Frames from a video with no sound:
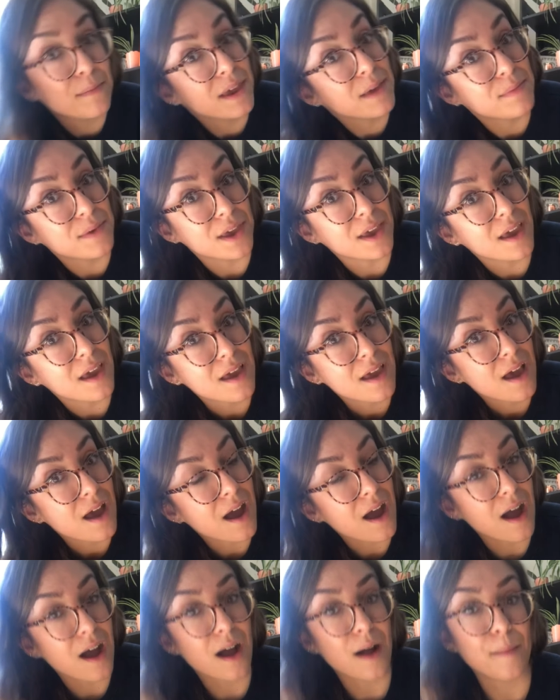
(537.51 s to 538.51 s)
maybe
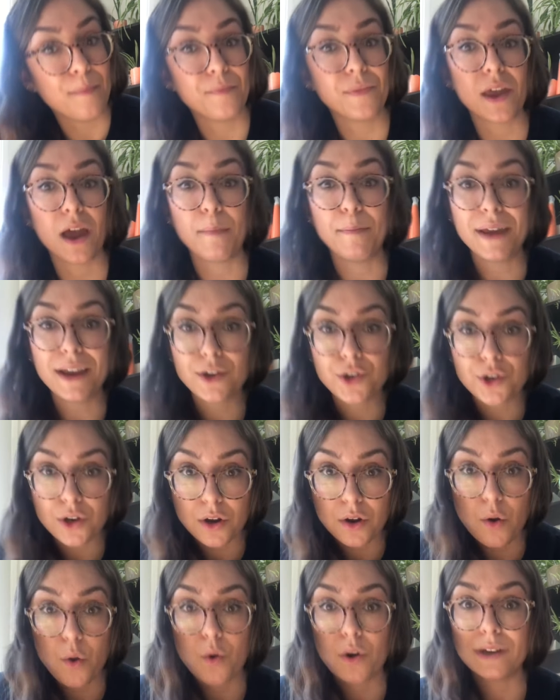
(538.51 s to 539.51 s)
a
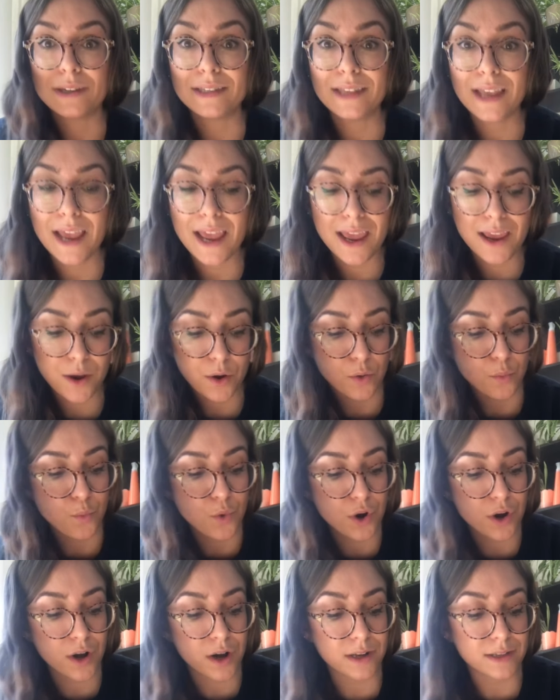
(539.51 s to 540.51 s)
picture or a saying or
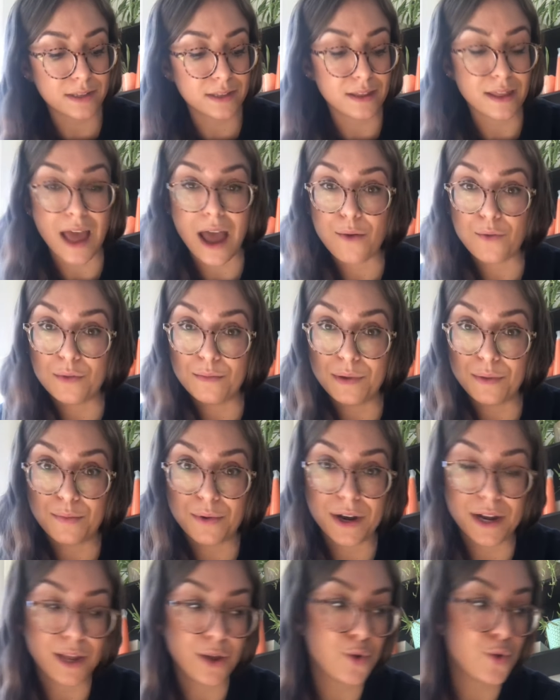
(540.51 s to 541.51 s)
words. That would be
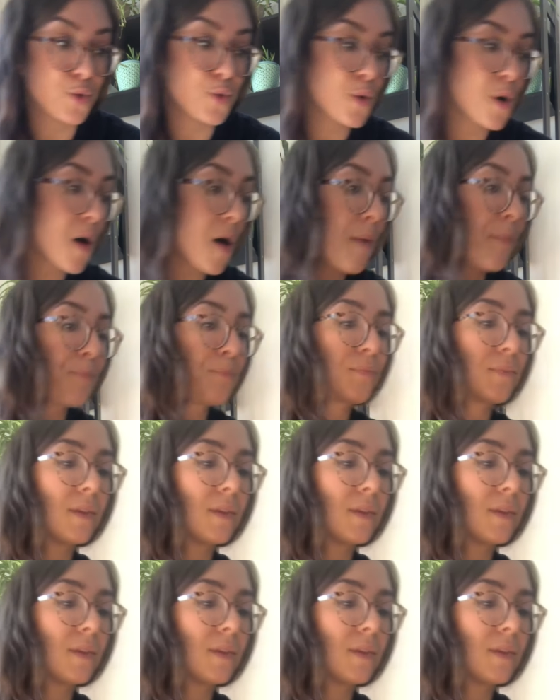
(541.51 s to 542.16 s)
pretty cool.